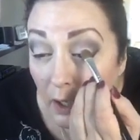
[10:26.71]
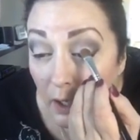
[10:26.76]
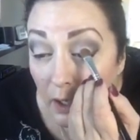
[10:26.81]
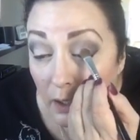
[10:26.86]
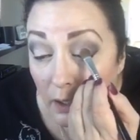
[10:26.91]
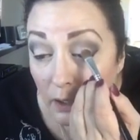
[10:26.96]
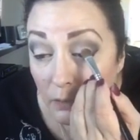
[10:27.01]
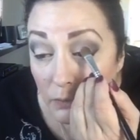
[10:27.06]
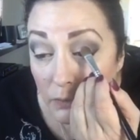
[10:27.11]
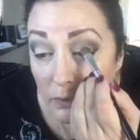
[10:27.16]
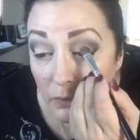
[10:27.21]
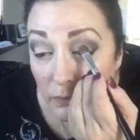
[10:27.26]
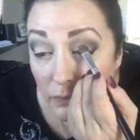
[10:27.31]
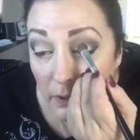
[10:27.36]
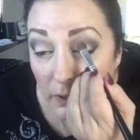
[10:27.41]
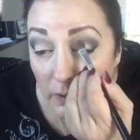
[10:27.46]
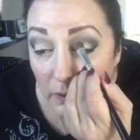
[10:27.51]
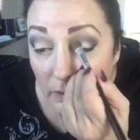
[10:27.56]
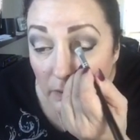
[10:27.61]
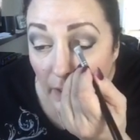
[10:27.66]
and I'm just
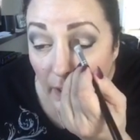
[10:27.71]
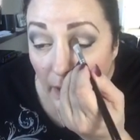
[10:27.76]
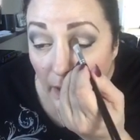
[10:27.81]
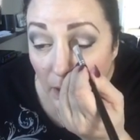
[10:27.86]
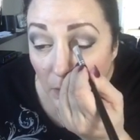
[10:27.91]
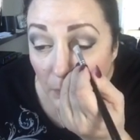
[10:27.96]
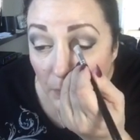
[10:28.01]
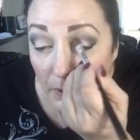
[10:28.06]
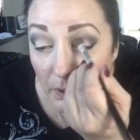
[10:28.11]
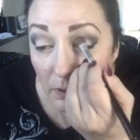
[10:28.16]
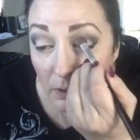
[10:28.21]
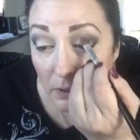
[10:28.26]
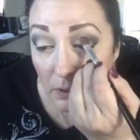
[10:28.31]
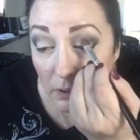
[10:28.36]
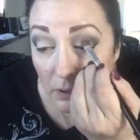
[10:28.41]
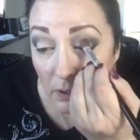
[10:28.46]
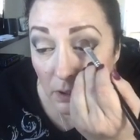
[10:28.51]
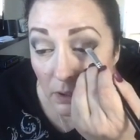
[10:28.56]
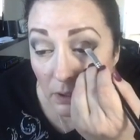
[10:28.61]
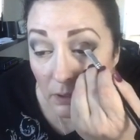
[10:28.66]
going to tap
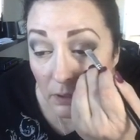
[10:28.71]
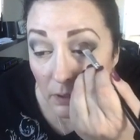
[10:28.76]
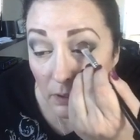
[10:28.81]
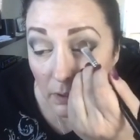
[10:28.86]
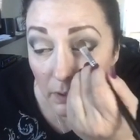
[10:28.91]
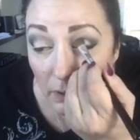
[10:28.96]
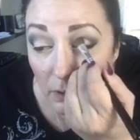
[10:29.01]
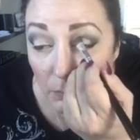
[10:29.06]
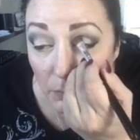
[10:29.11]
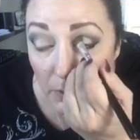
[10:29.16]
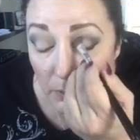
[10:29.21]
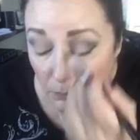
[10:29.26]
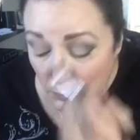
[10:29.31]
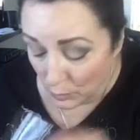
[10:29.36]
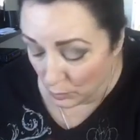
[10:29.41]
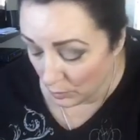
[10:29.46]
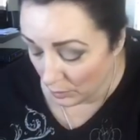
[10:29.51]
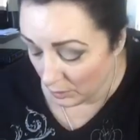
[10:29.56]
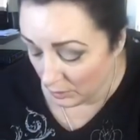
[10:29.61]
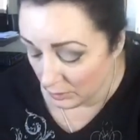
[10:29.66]
a little bit
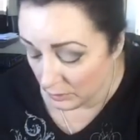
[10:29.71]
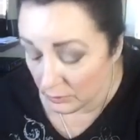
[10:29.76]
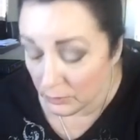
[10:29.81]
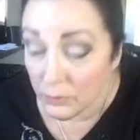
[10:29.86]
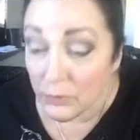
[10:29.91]
more